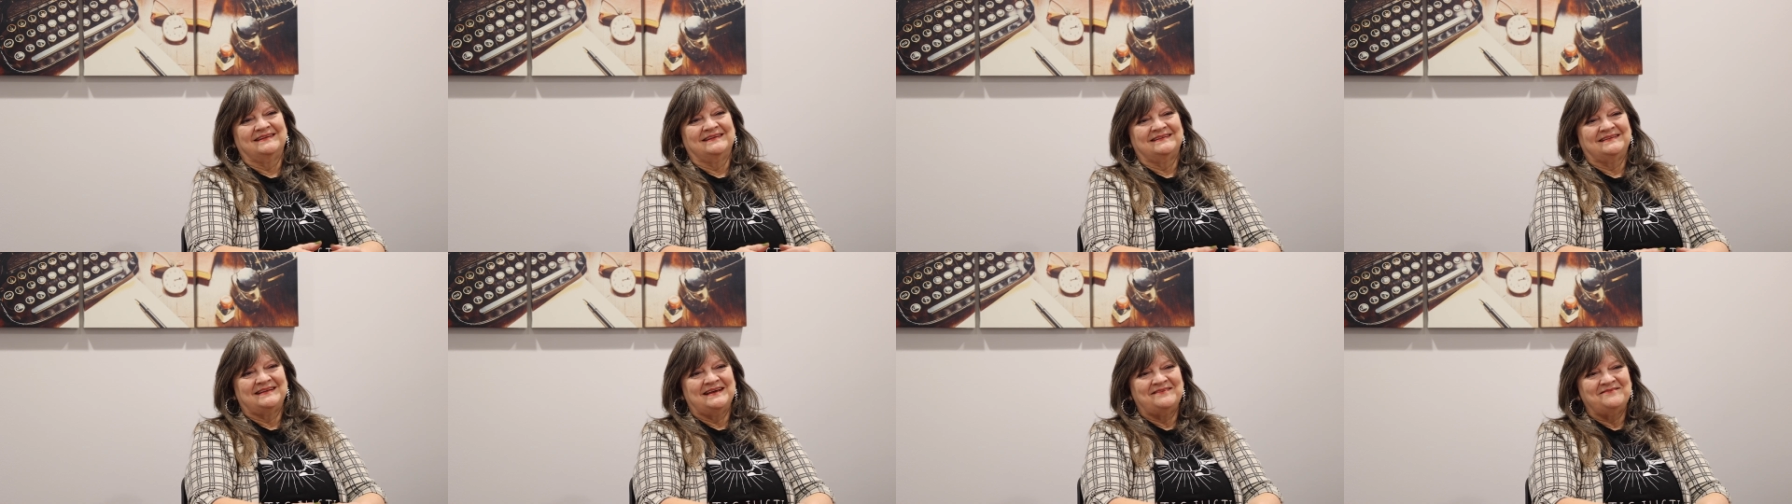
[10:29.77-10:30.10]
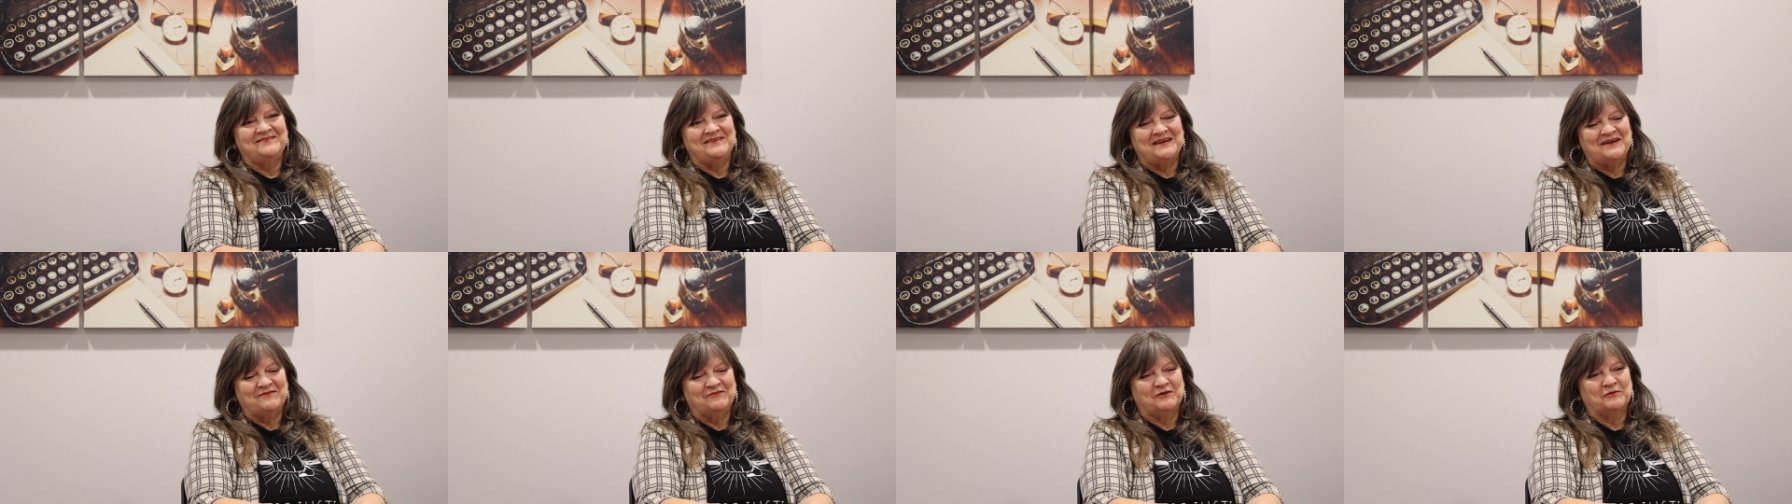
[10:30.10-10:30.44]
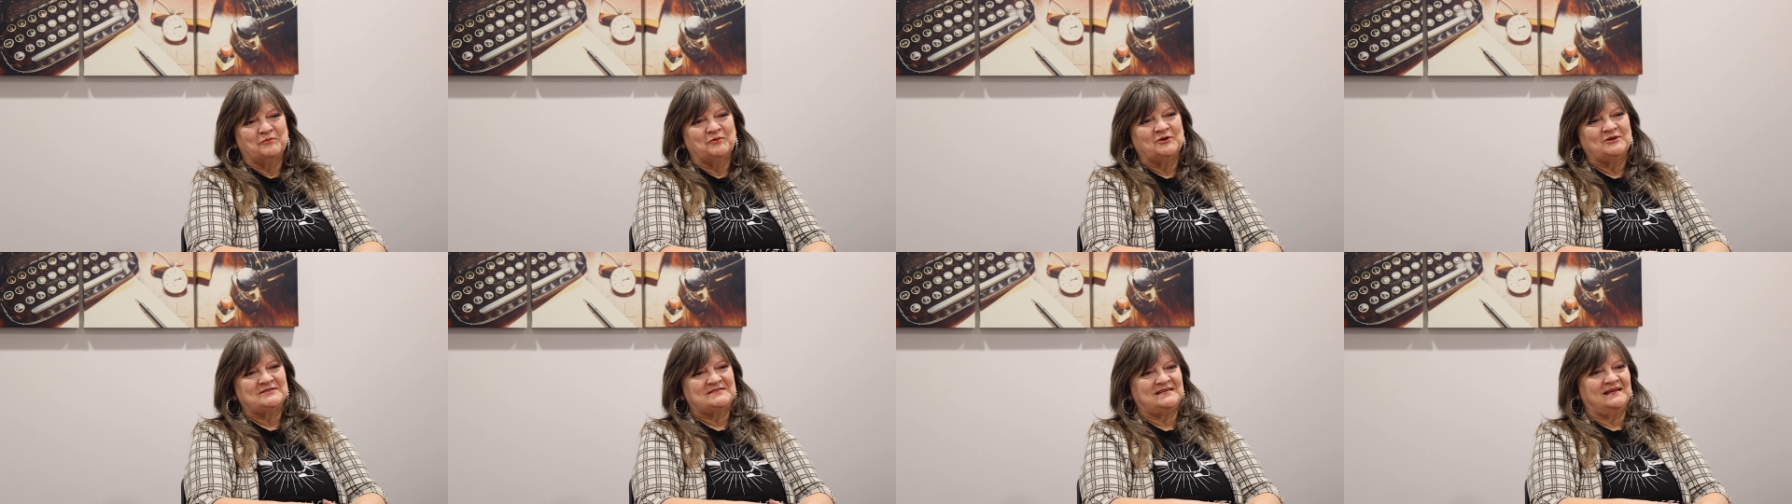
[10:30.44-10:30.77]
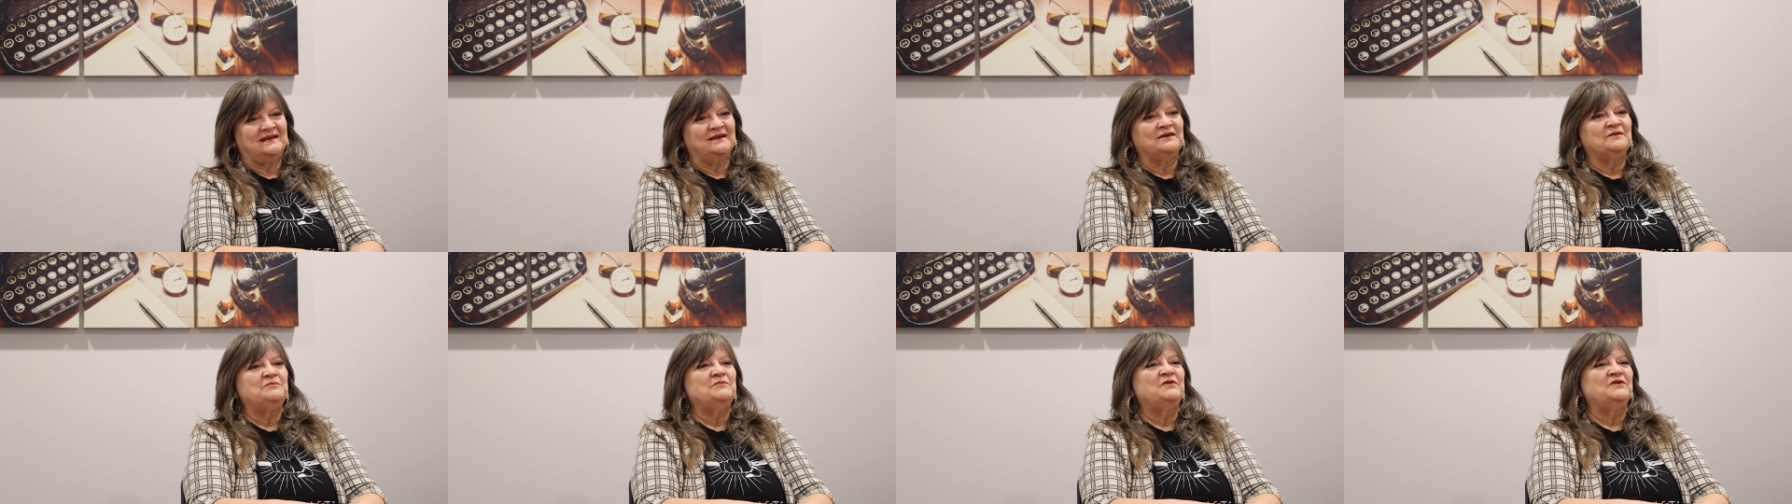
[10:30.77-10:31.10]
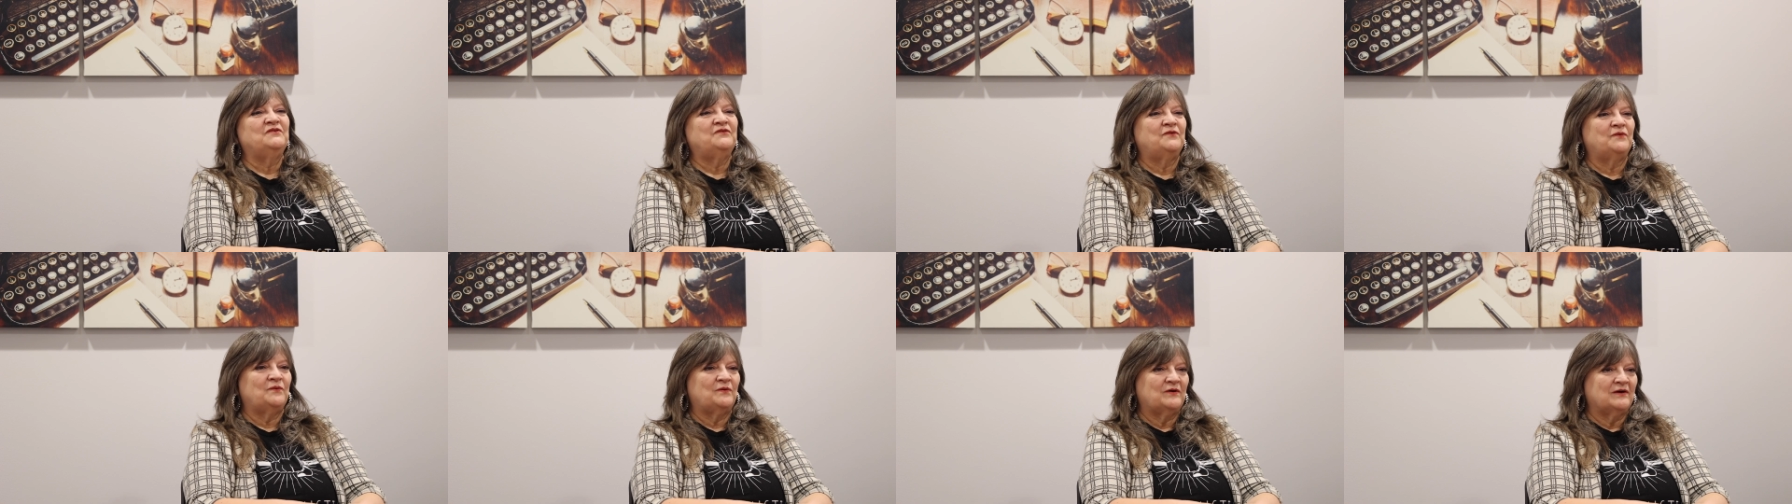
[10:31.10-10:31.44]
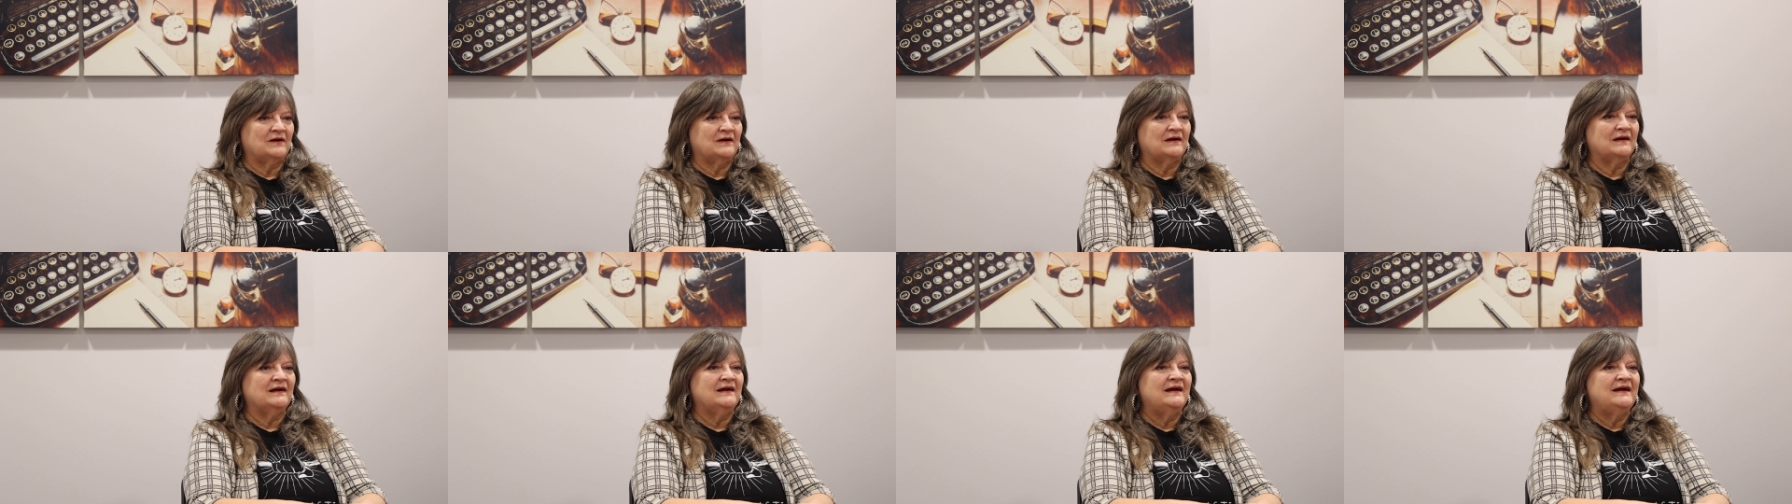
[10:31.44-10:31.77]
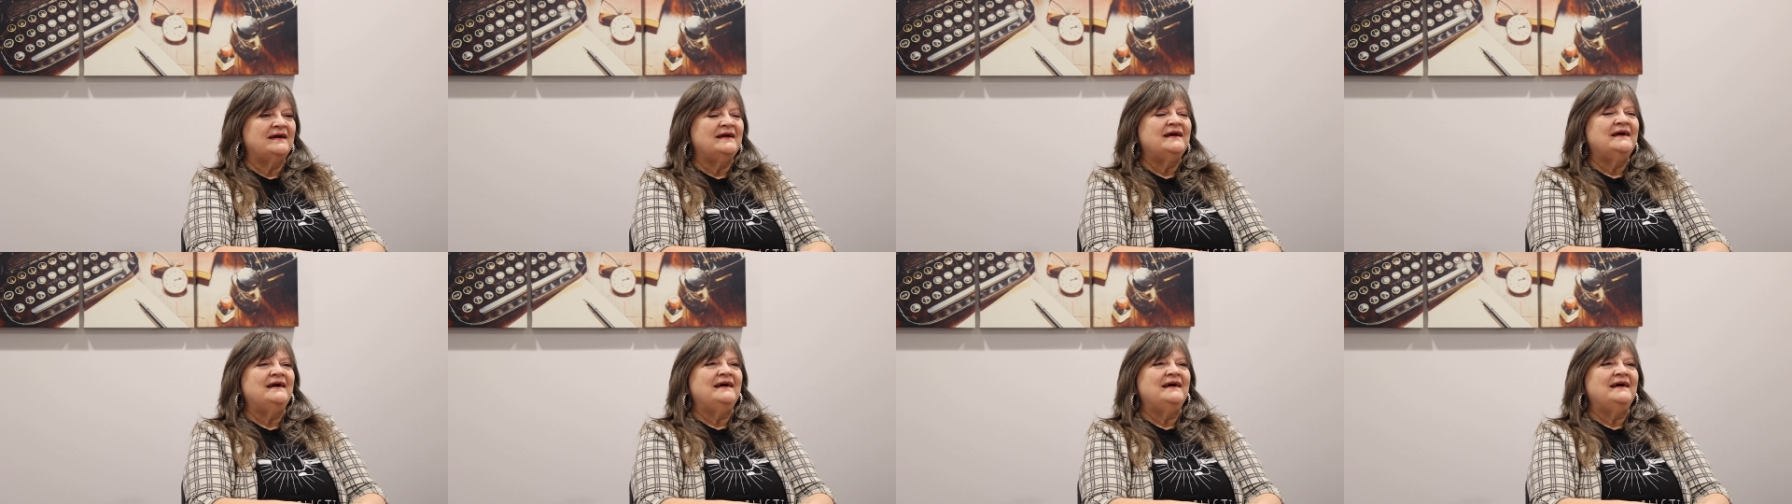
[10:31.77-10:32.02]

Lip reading: that they've never presented before.